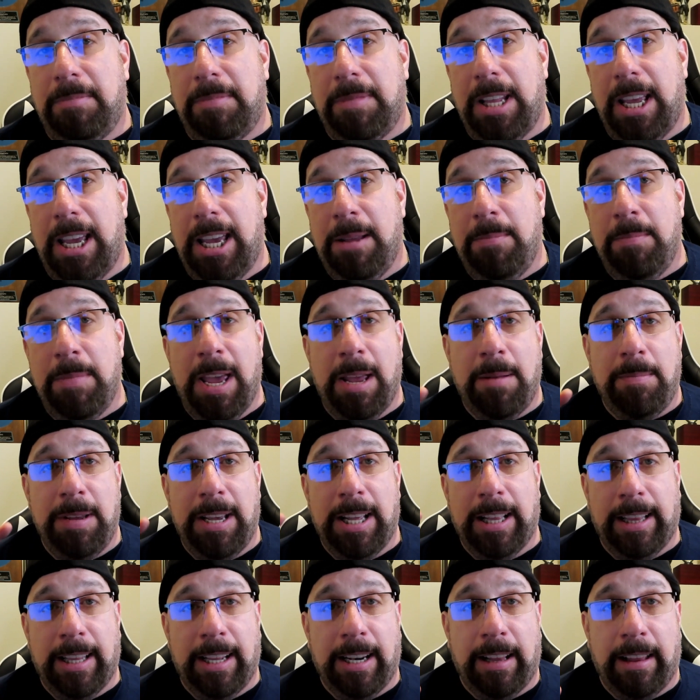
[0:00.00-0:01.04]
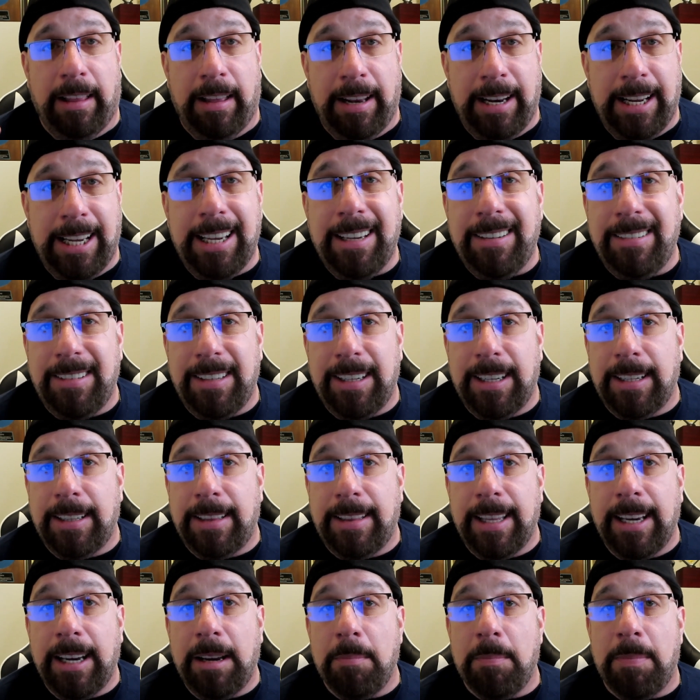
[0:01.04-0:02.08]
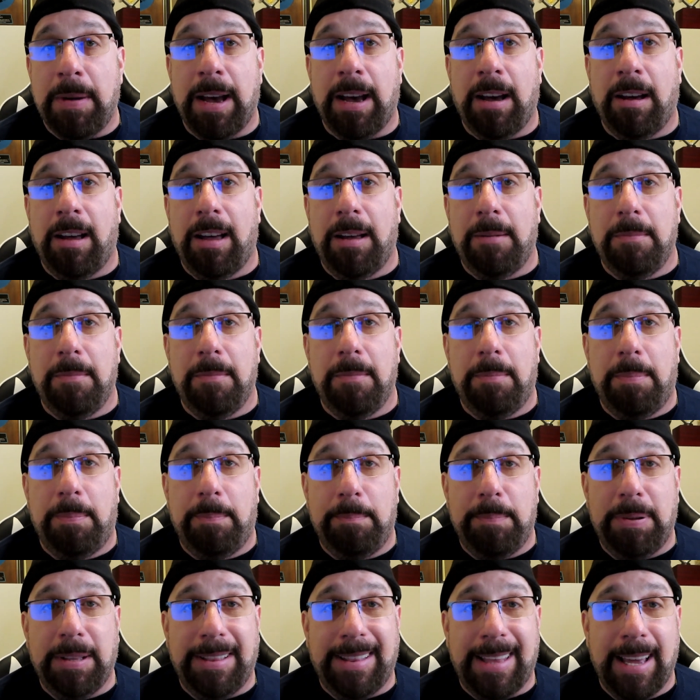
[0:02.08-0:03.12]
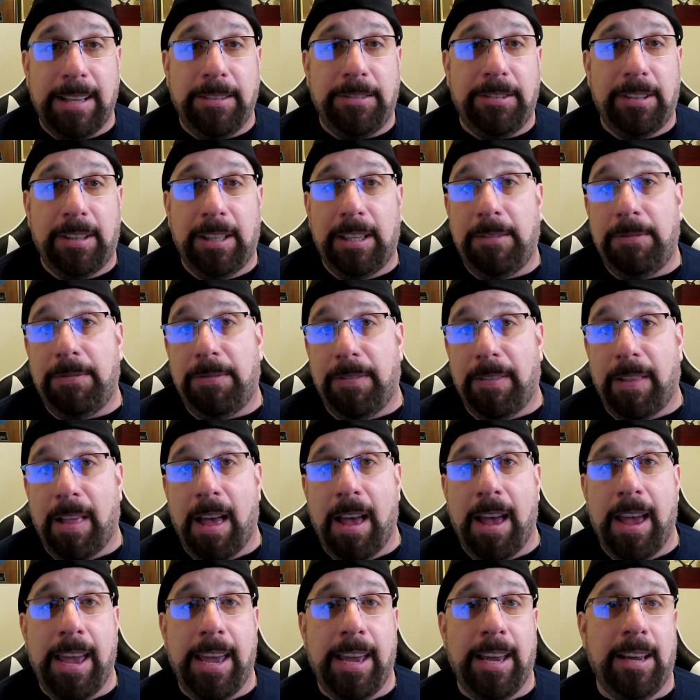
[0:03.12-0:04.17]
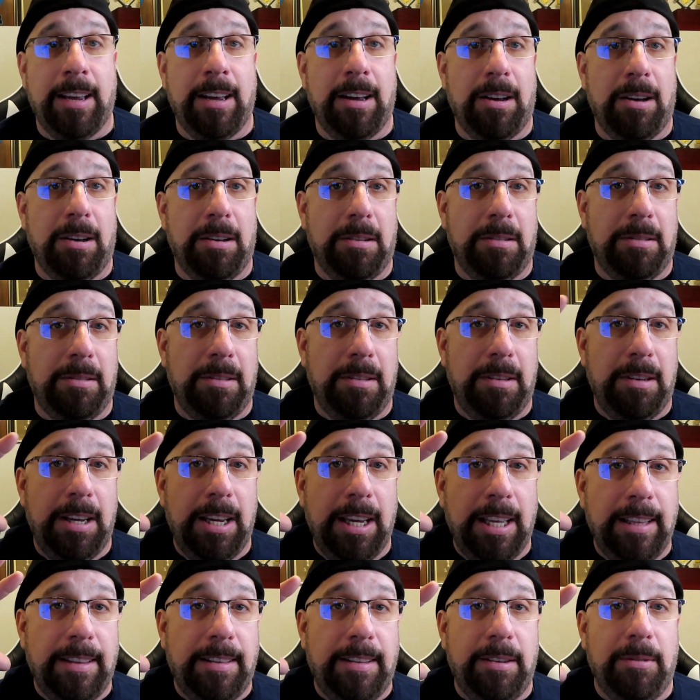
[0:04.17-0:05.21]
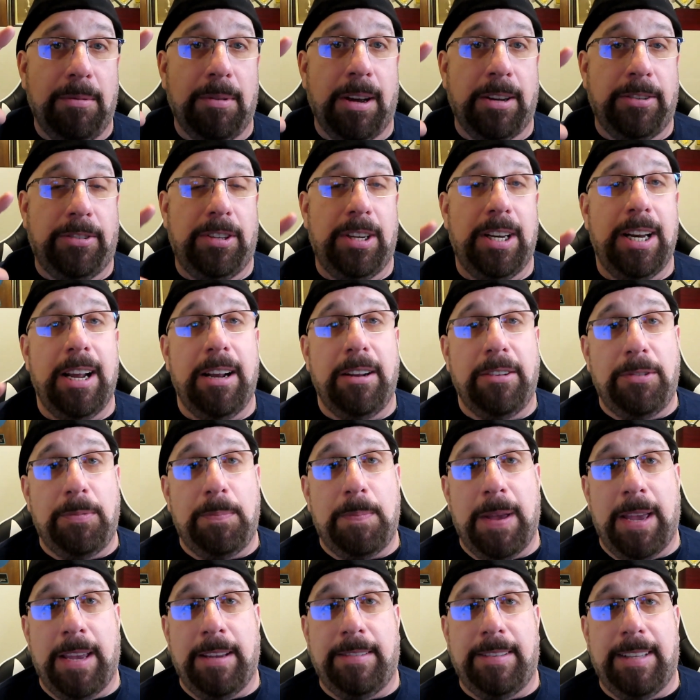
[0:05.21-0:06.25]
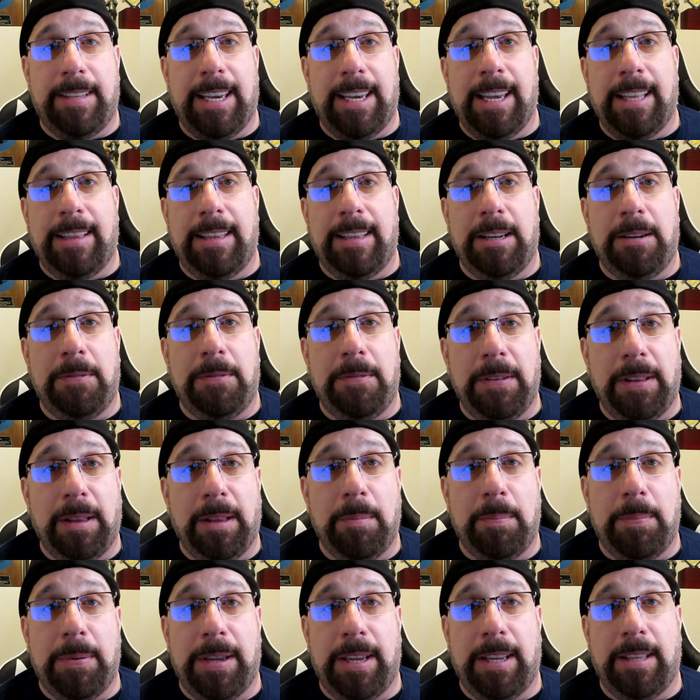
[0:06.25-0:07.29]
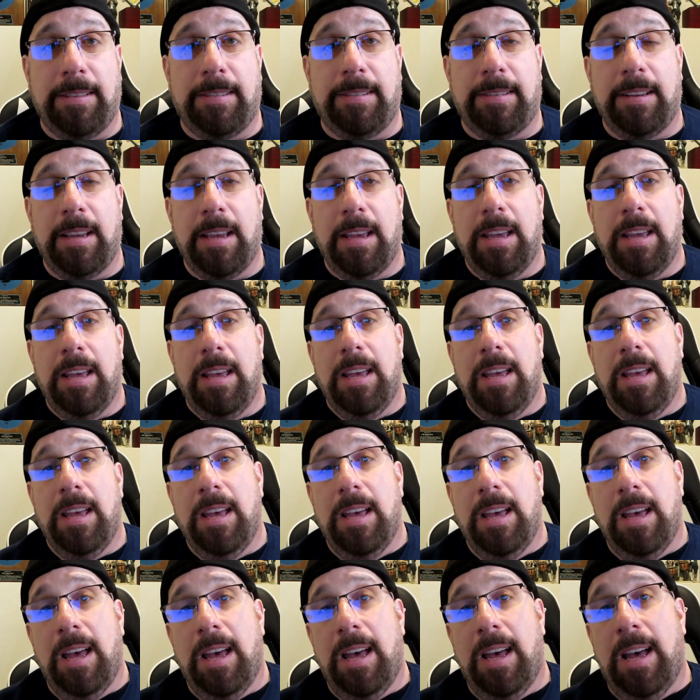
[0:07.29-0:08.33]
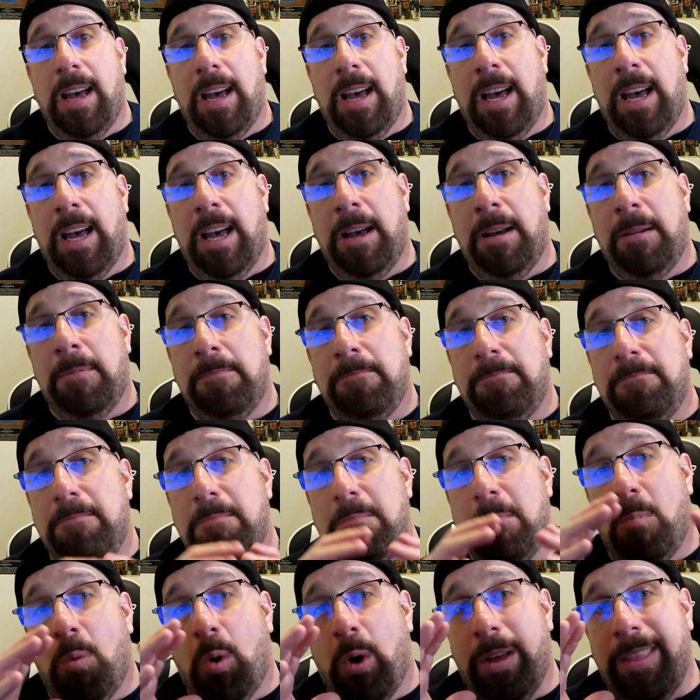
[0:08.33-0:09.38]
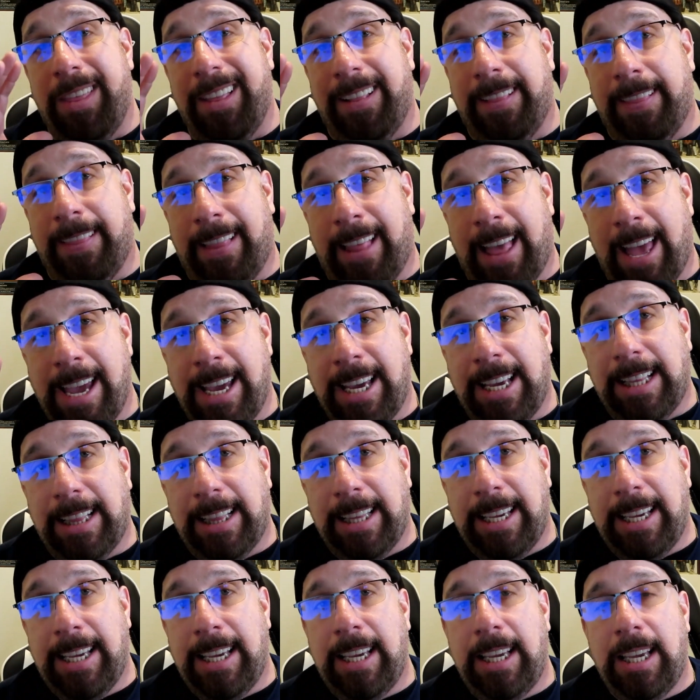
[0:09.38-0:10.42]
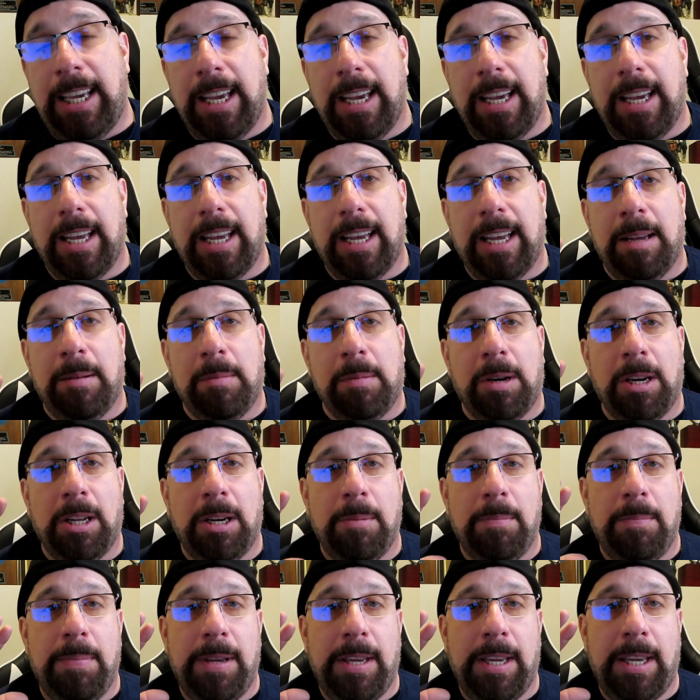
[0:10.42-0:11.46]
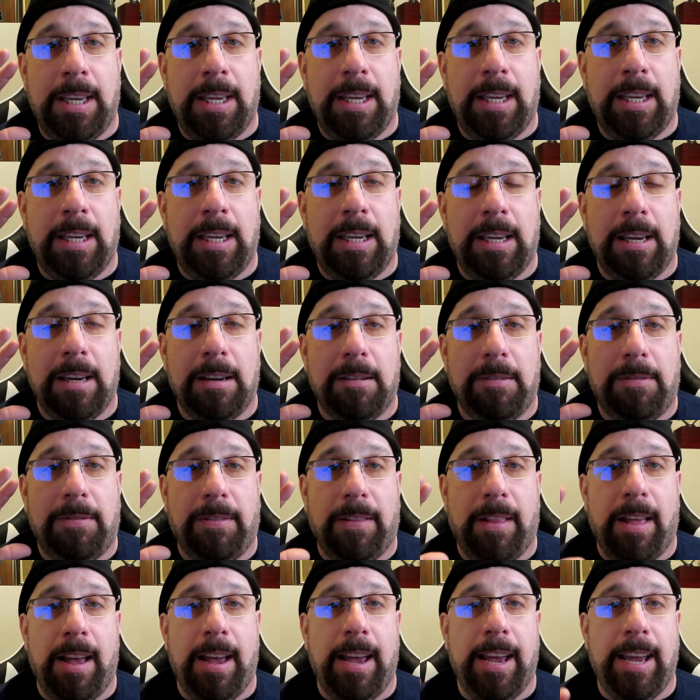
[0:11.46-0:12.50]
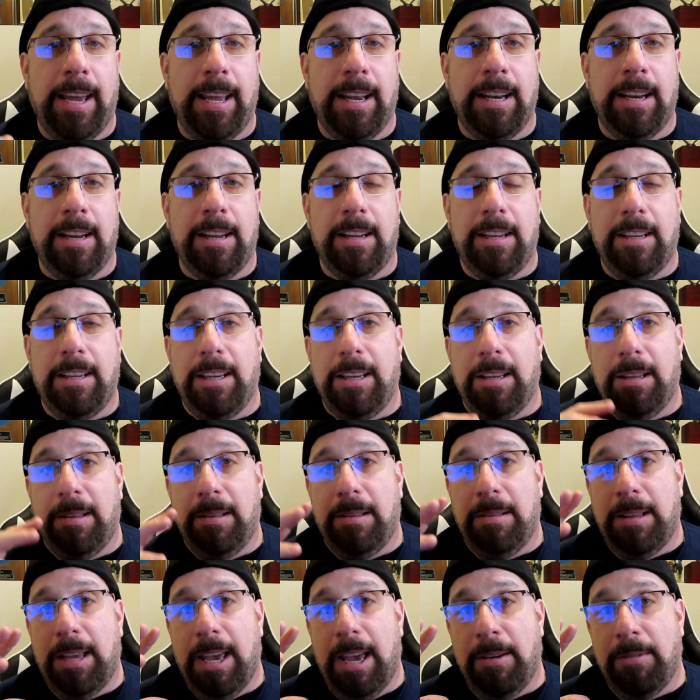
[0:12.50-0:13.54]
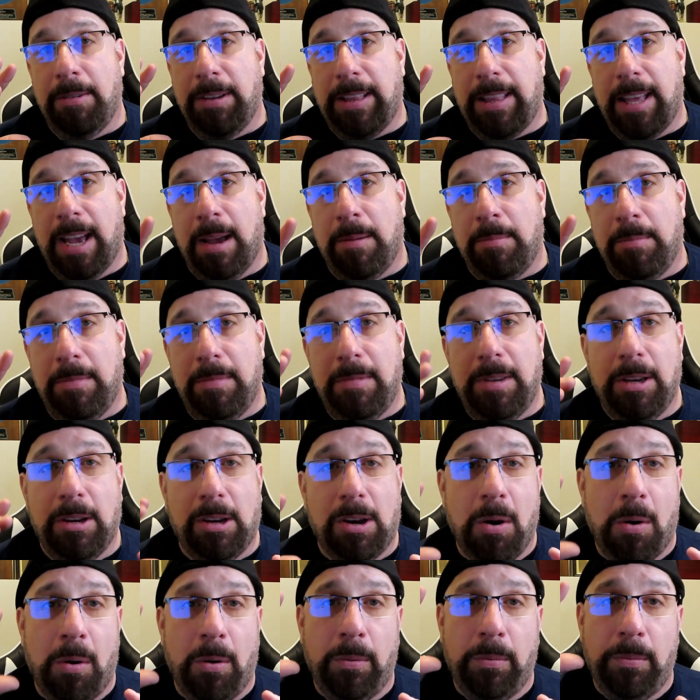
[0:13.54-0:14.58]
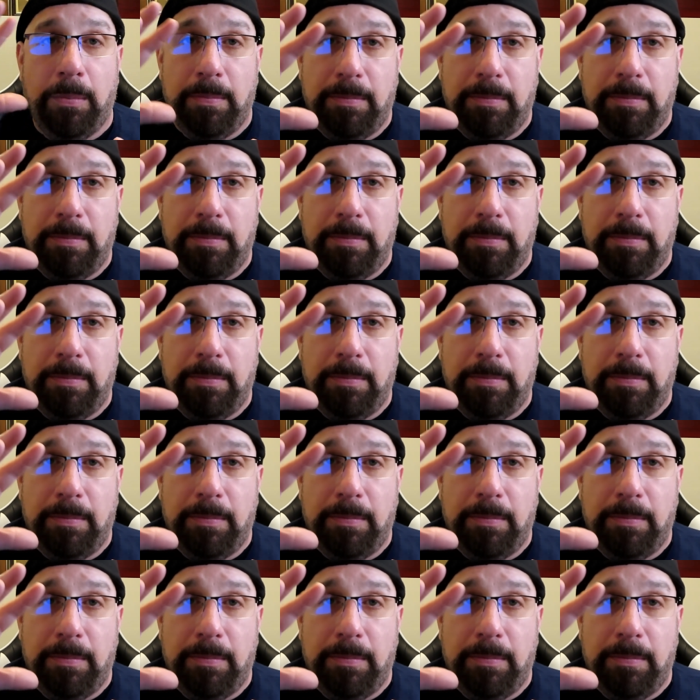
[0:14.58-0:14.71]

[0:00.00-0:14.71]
It made me a little uneasy to think about potentially flying into Russian airspace to get to the Philippines. More than likely, I'm going to be flying, every time you go